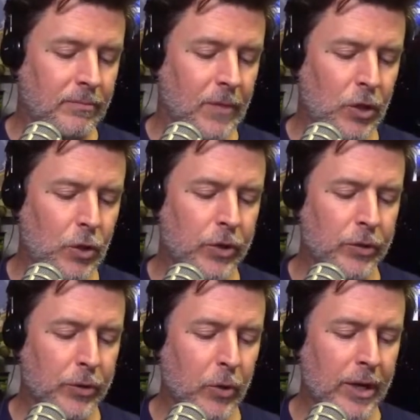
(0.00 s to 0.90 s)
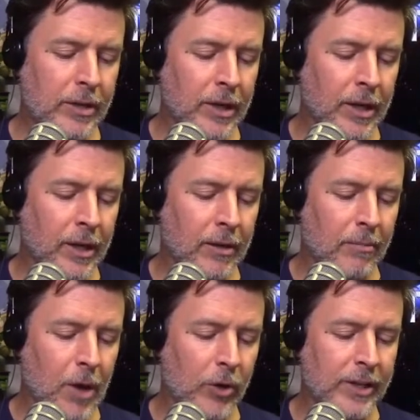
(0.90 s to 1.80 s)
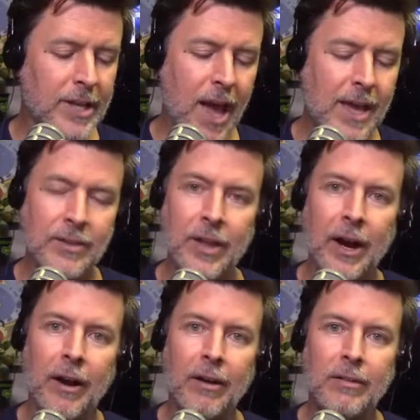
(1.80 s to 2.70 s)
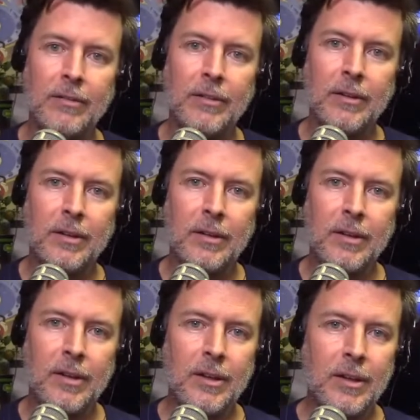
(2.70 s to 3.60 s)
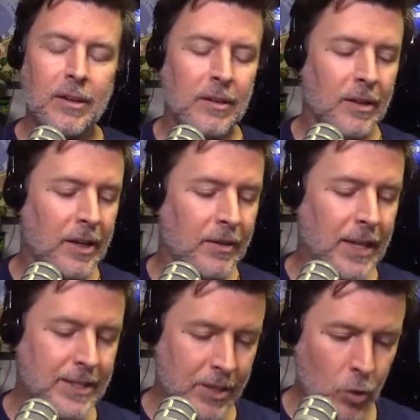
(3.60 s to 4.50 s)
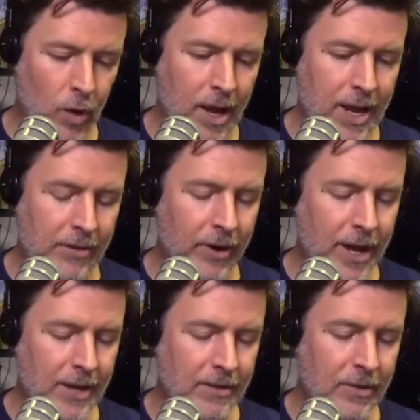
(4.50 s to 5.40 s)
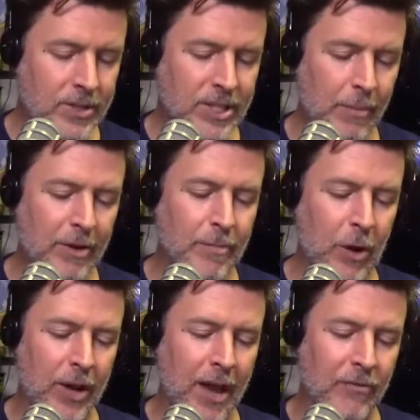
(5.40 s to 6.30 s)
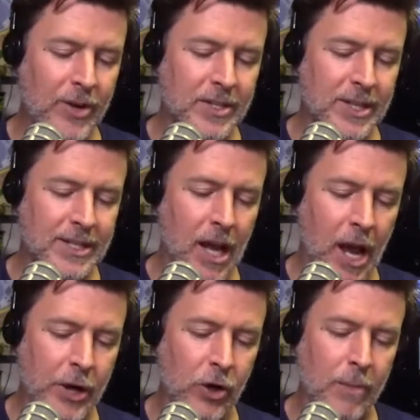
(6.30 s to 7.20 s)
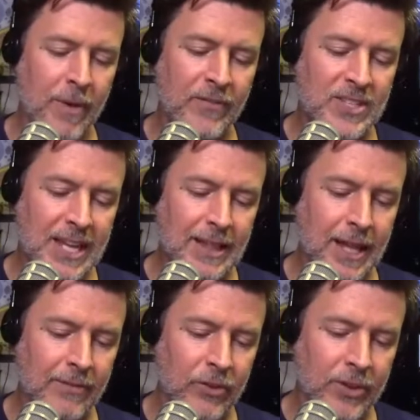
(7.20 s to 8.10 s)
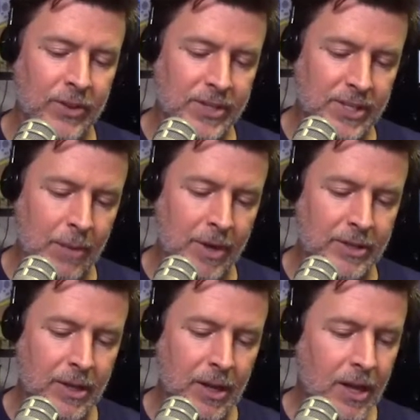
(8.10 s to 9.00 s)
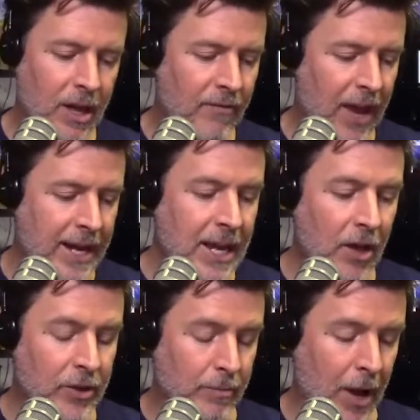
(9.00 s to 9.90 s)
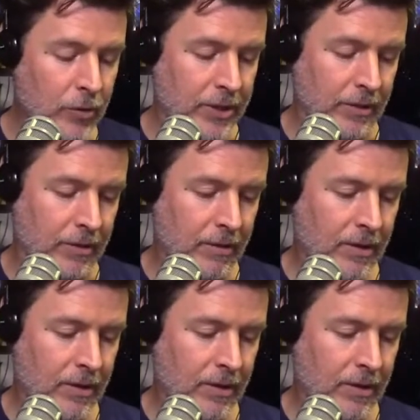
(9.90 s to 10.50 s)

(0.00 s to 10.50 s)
you can throw in Mauna Kea in there. That's in Hawaii, right? The summit of Mount Everest is higher above sea level than the summit of any other mountain.